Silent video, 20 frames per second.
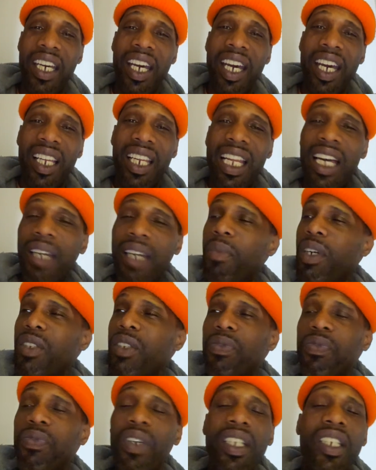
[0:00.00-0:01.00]
Like
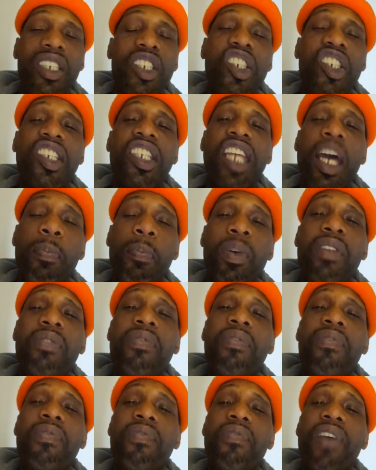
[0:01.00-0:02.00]
motherfuckers stepping
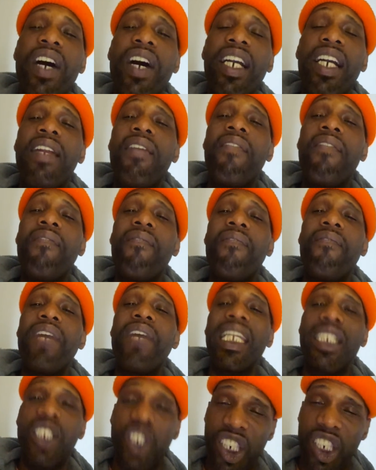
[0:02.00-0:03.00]
fucking
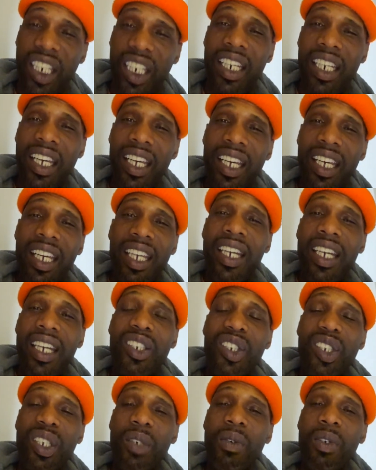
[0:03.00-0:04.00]
fetching. You
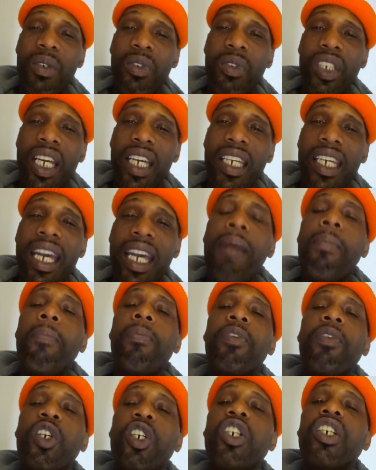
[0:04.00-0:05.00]
understand what I'm saying? How
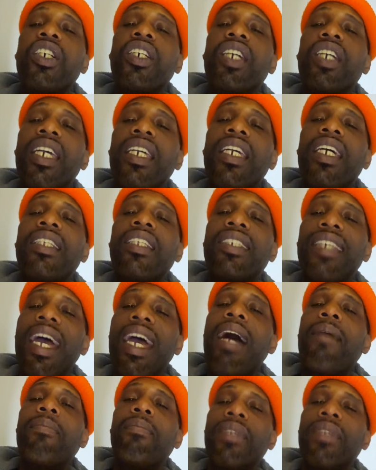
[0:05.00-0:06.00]
good can you
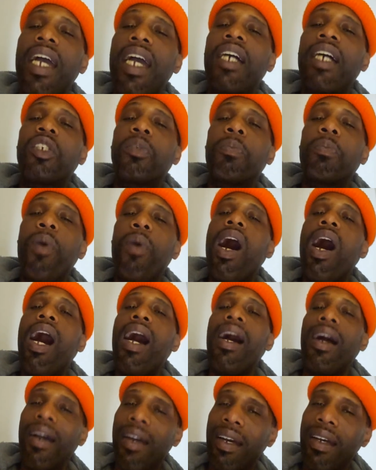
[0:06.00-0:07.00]
tap dance,
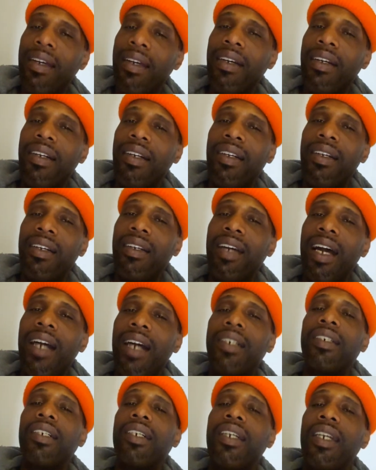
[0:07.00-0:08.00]
boy? How
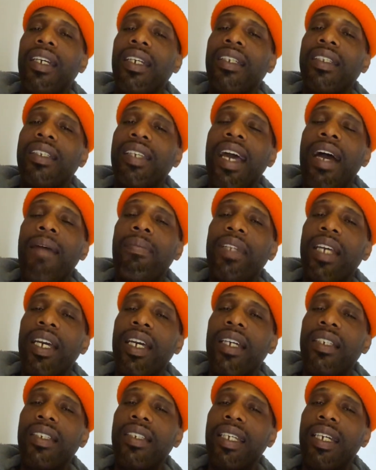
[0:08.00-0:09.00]
good can you tap
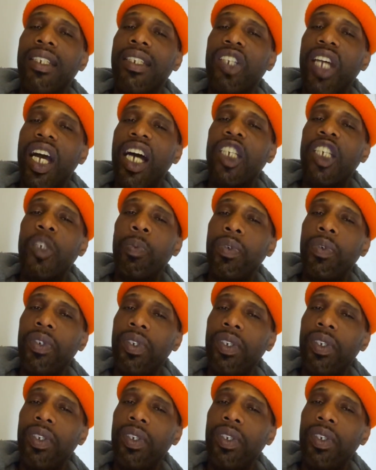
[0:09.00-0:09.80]
dance there, Jasper?